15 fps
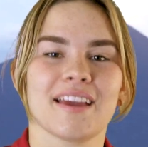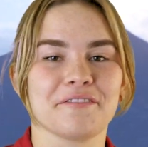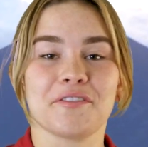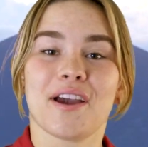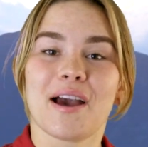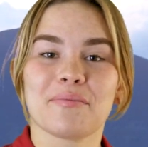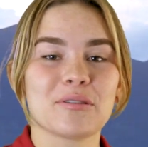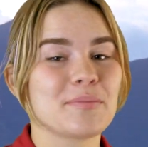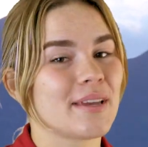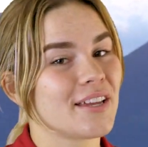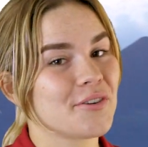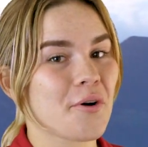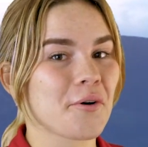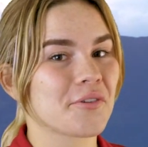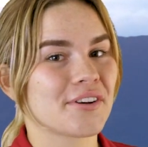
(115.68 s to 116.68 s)
If you happen to be
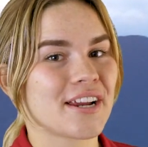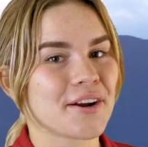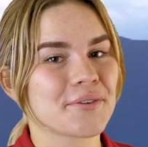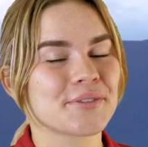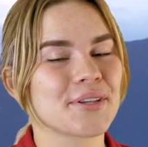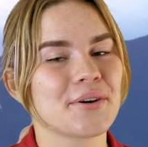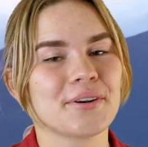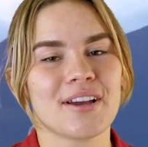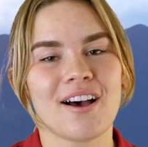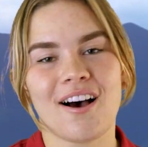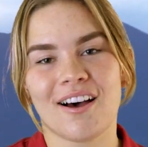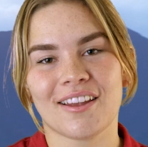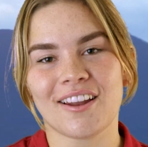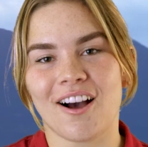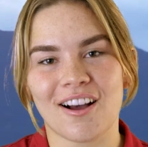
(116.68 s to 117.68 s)
in Northern Arizona
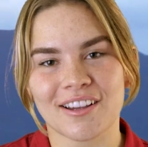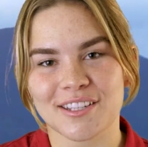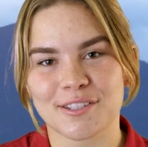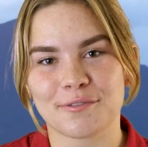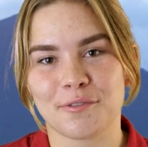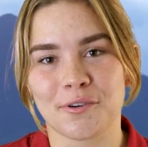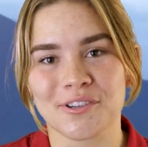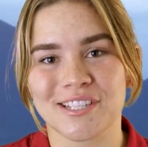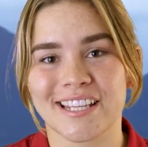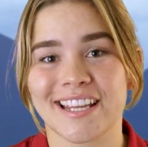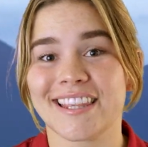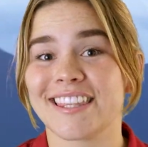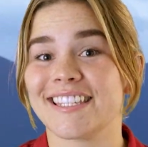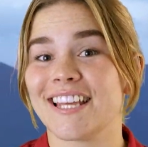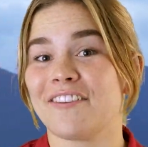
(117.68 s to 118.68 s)
on August
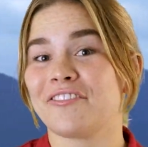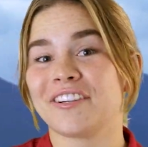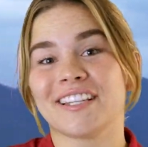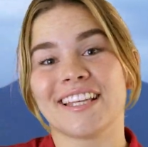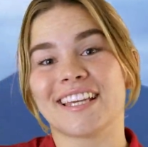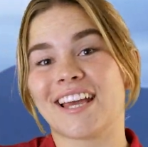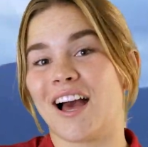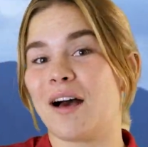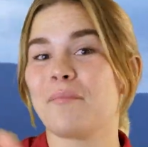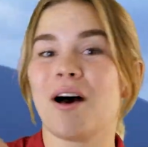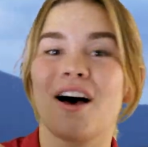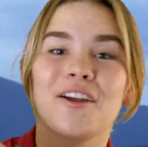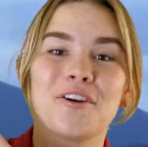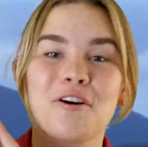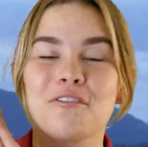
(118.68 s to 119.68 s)
14th, definitely come
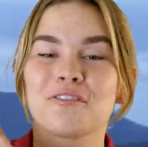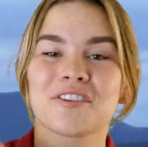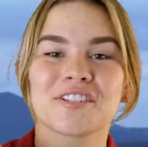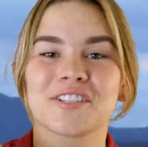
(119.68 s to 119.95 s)
on over